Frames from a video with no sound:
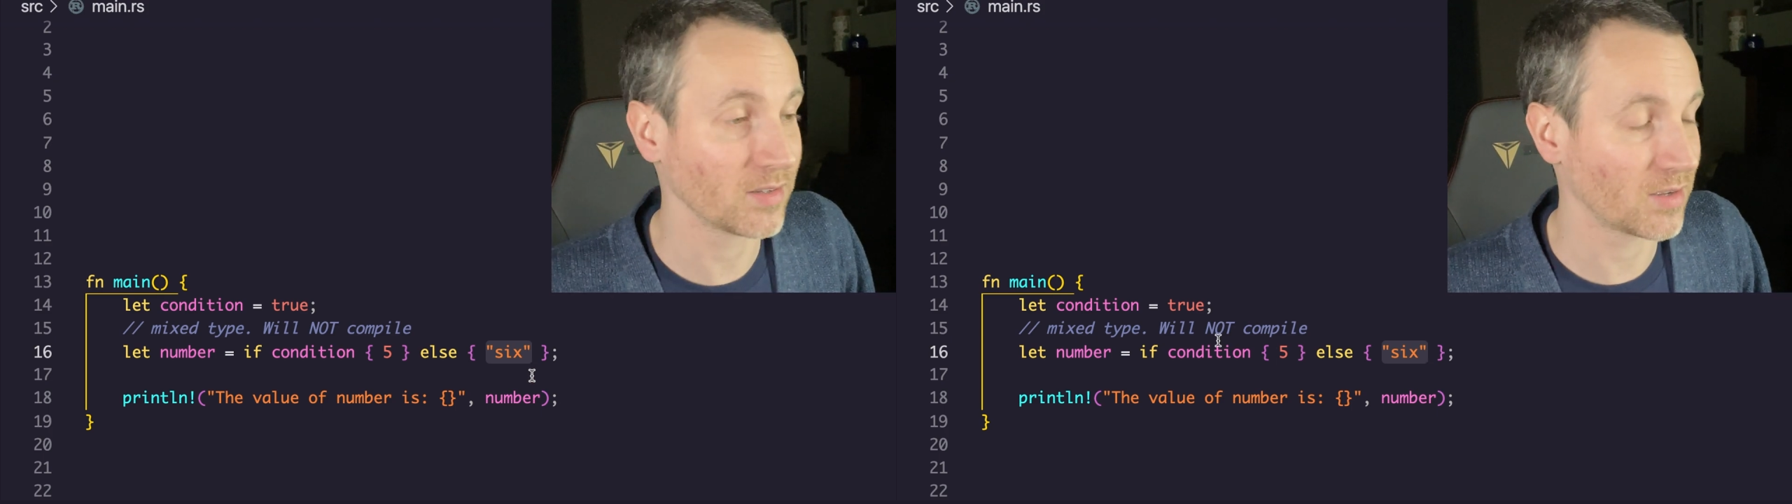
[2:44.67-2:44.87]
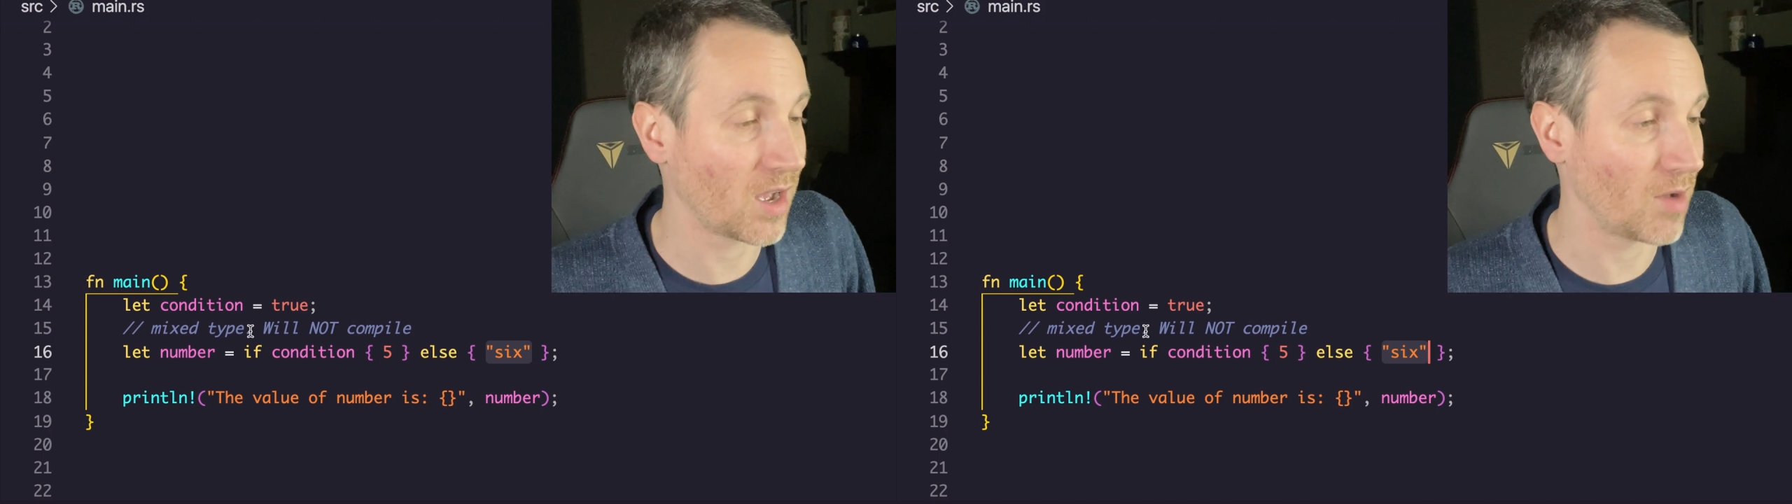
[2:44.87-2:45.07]

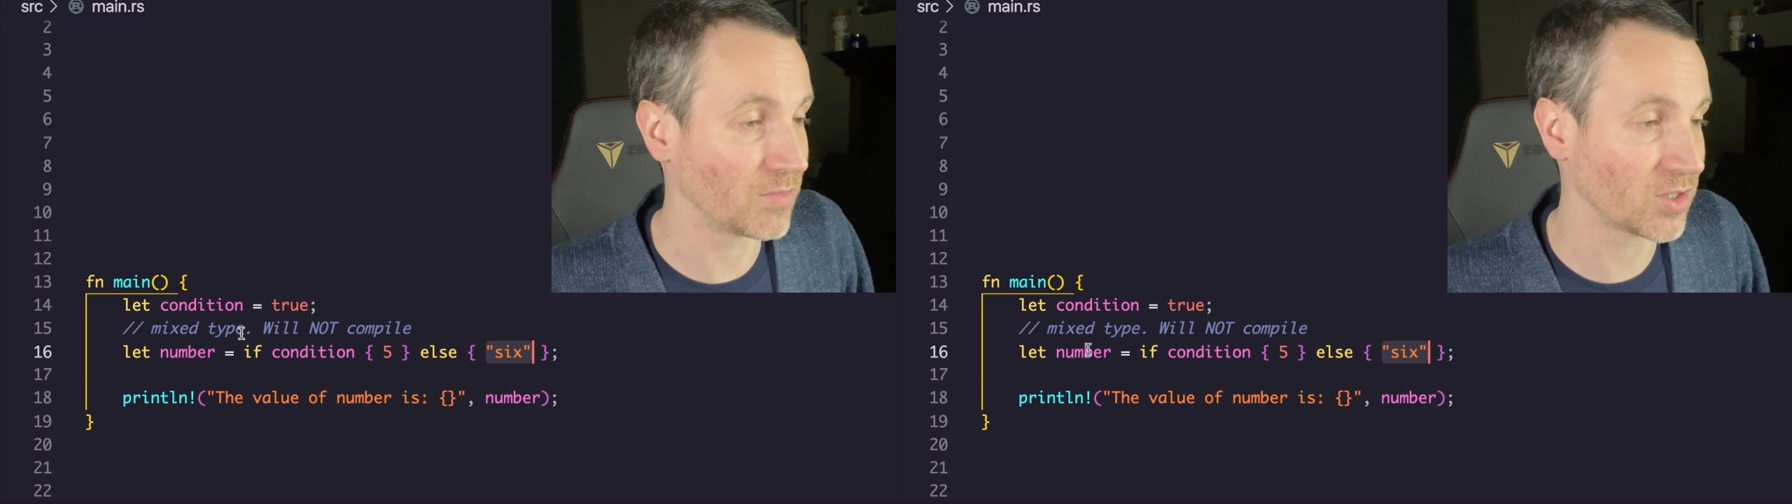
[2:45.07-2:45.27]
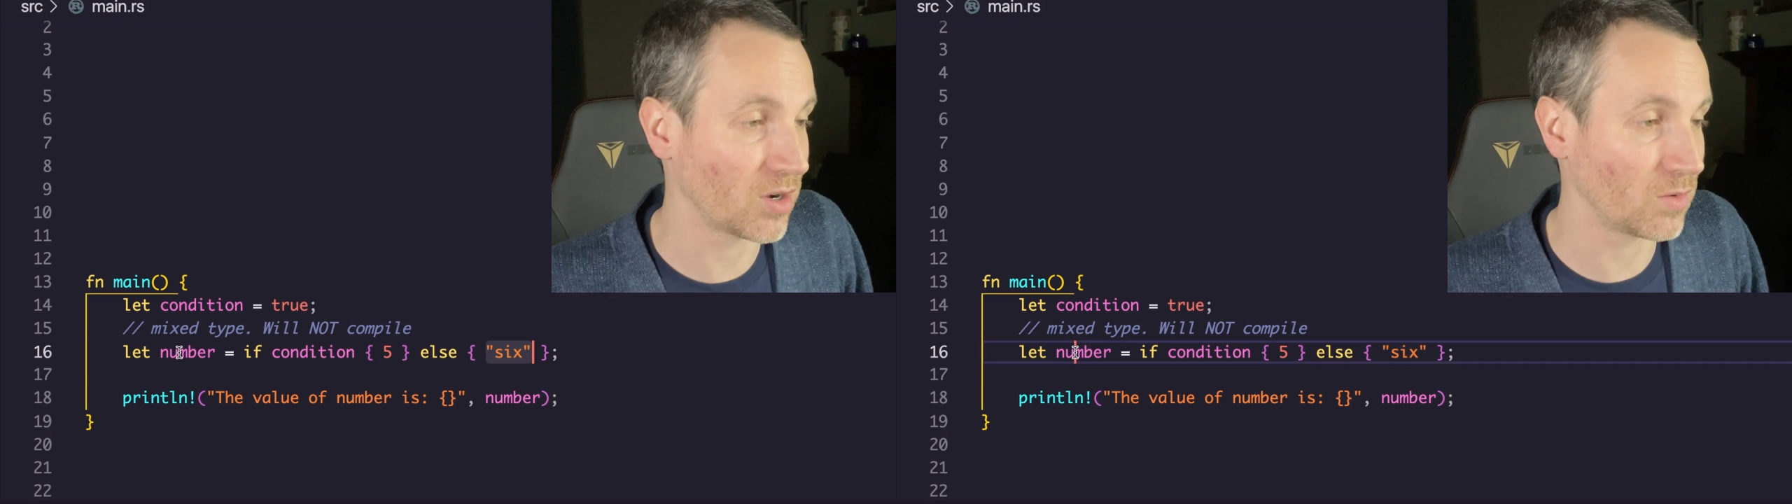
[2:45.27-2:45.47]
Um,
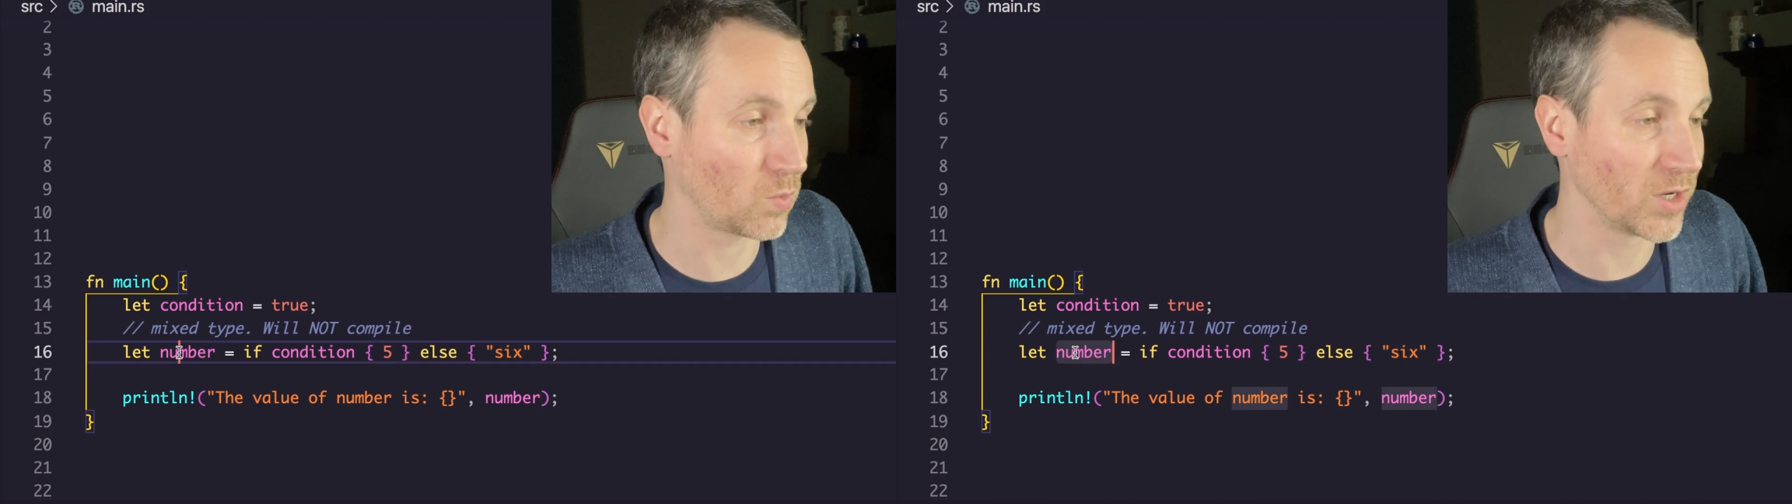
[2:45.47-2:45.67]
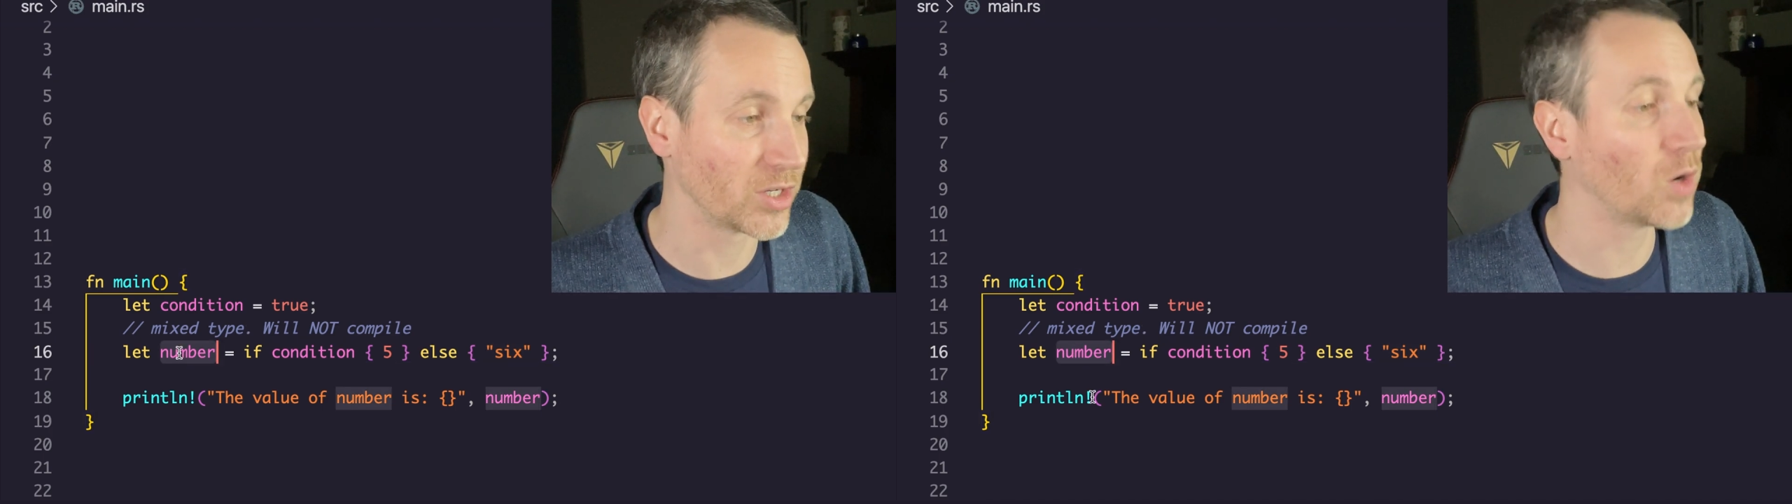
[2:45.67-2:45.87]
so
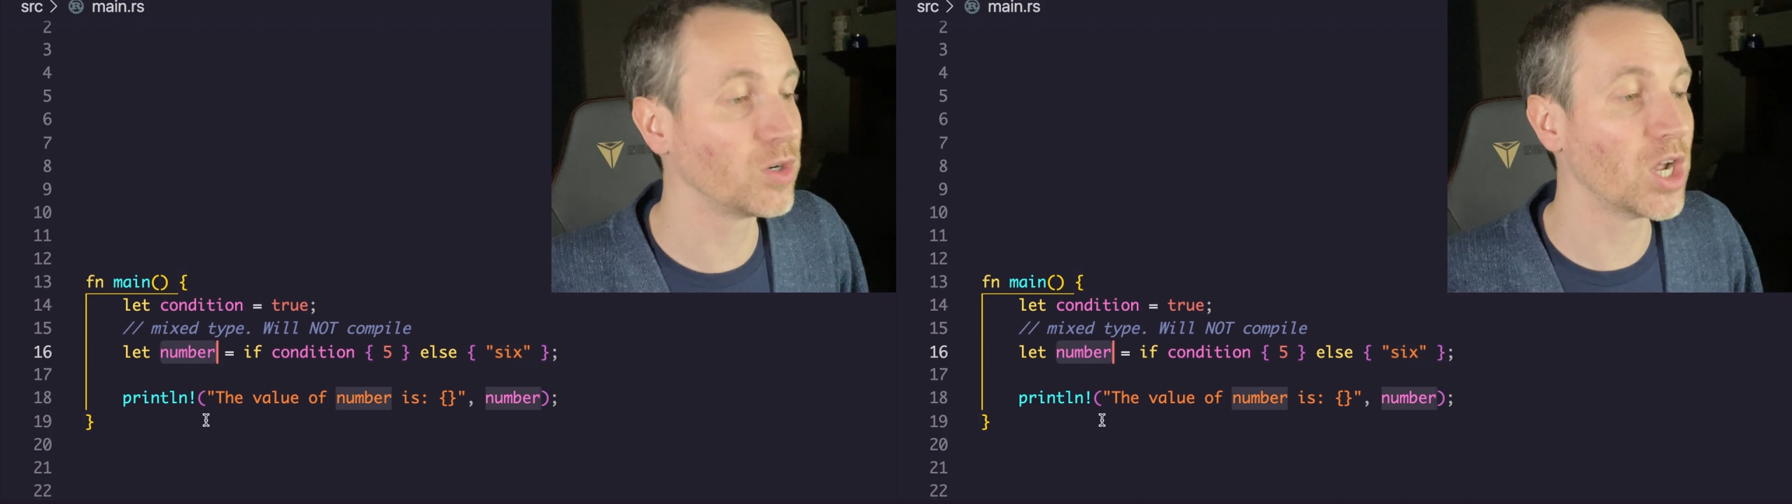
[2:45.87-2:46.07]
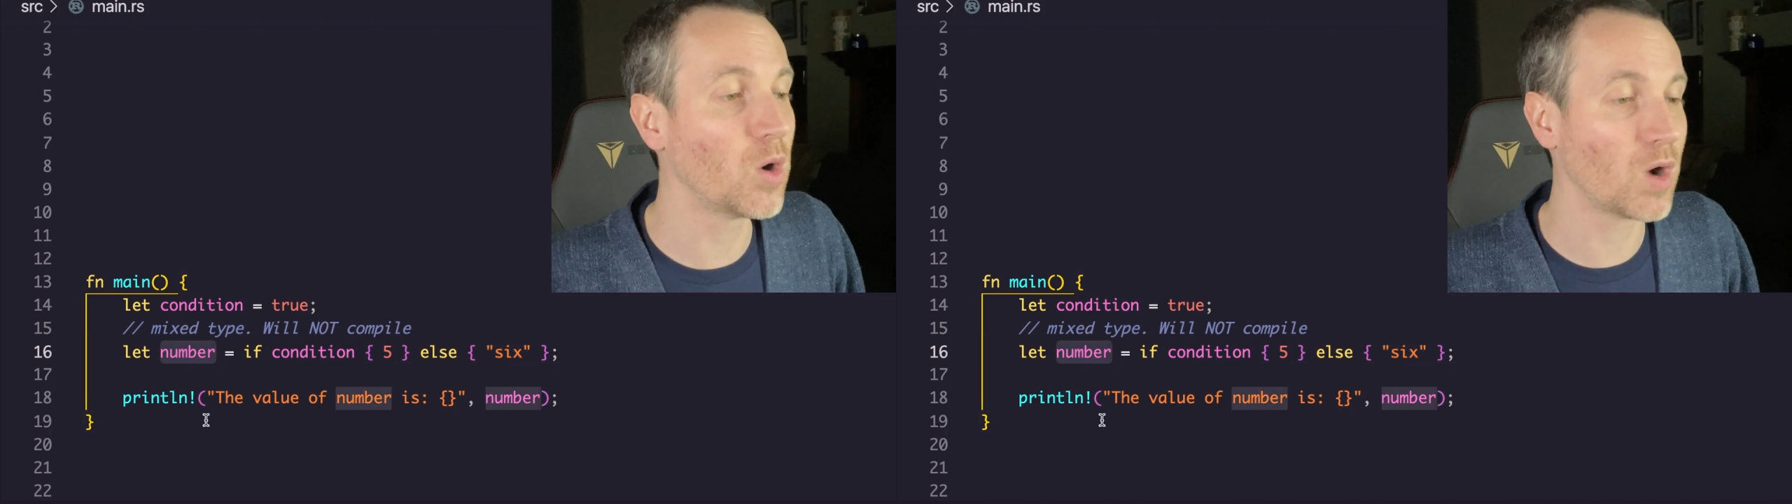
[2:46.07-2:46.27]
we
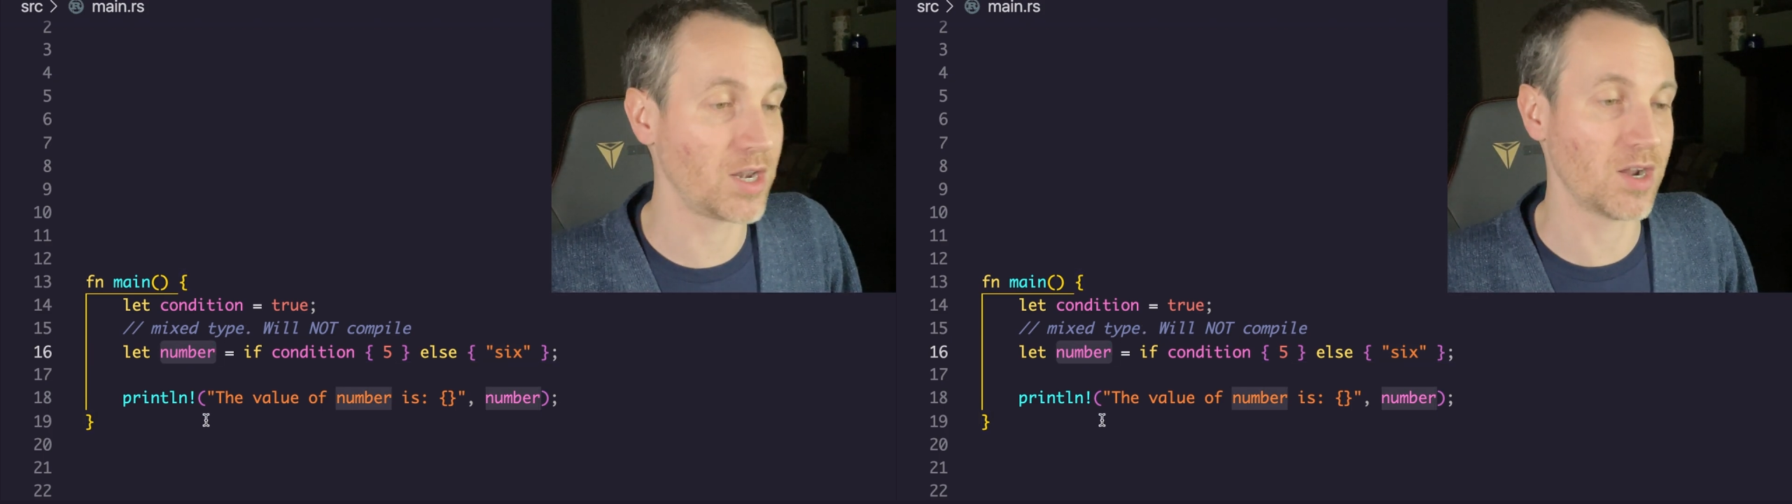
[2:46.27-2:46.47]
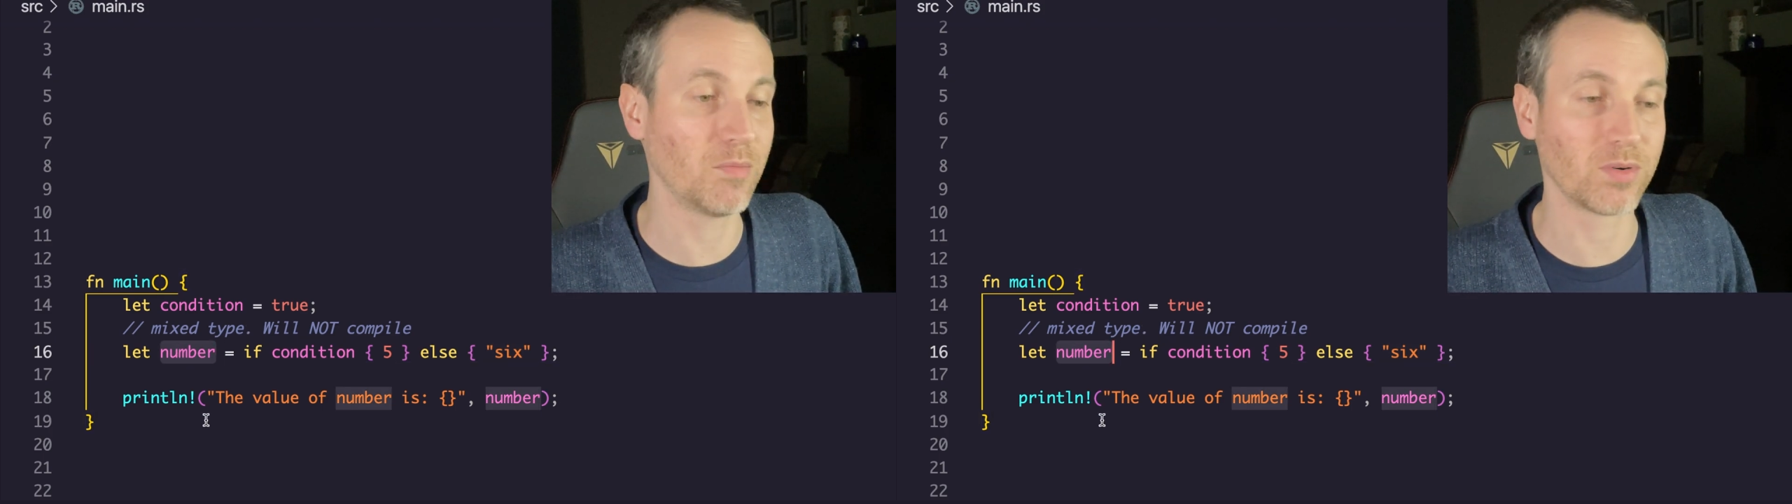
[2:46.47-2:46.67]
don't know
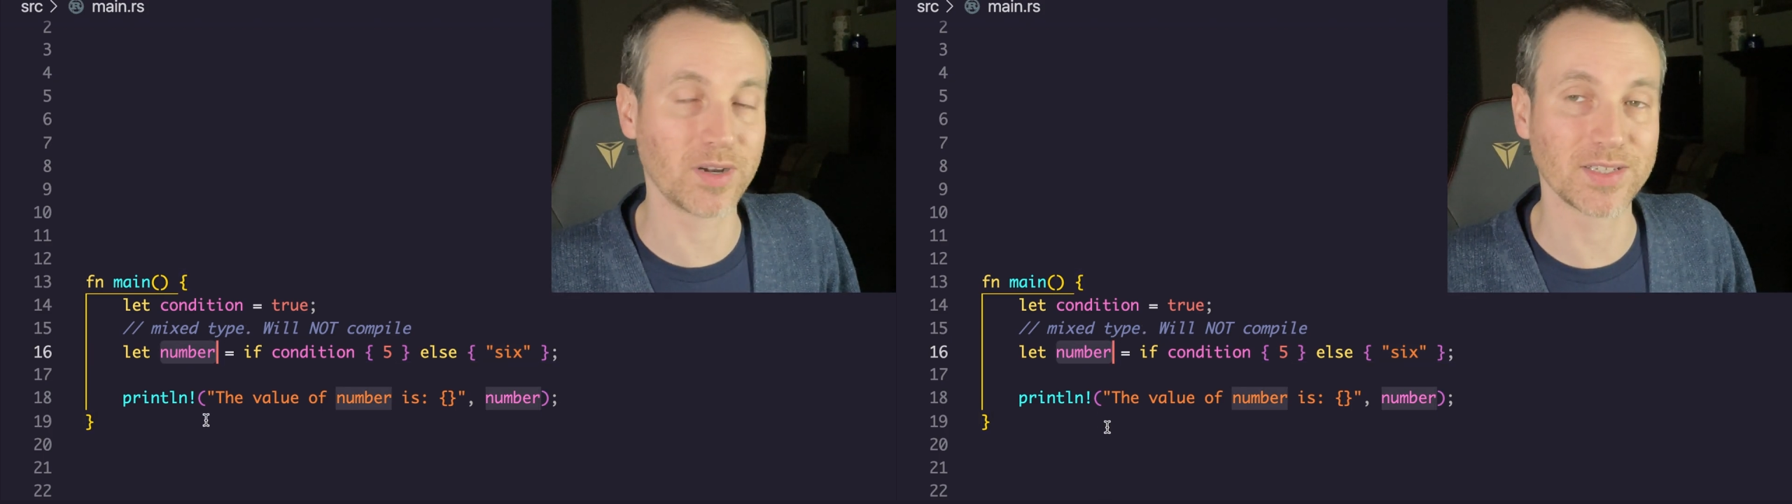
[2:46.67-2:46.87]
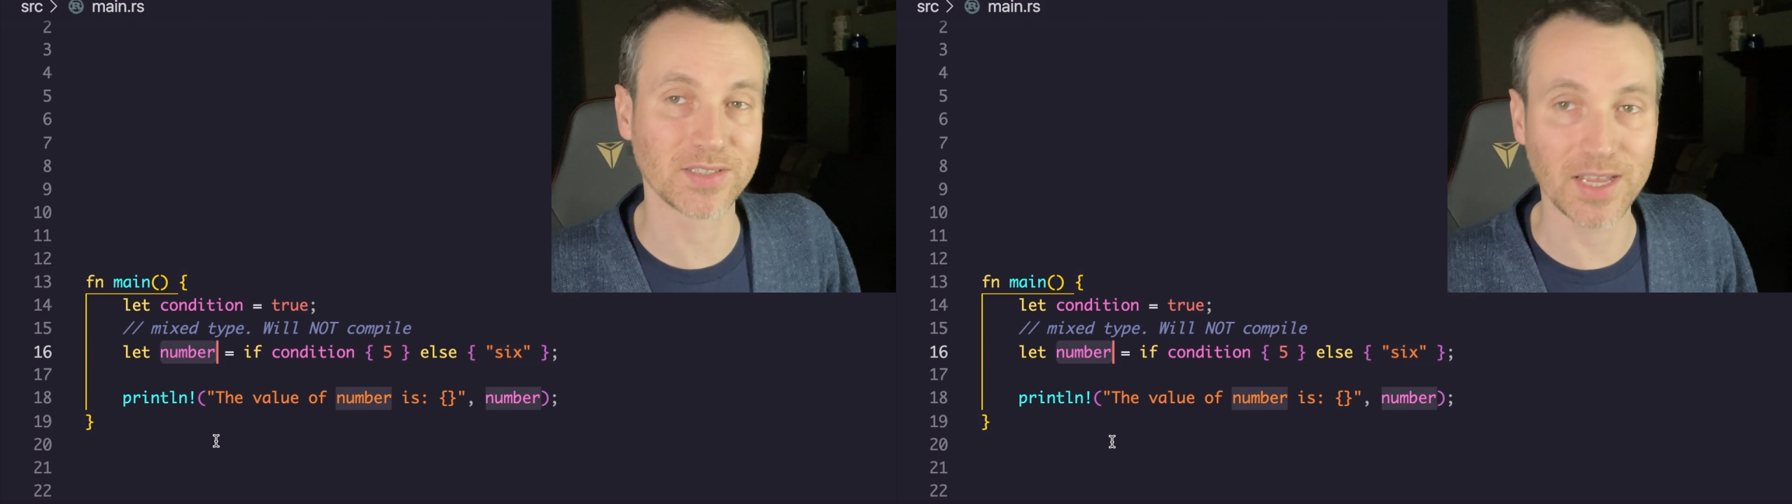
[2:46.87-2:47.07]
what number is,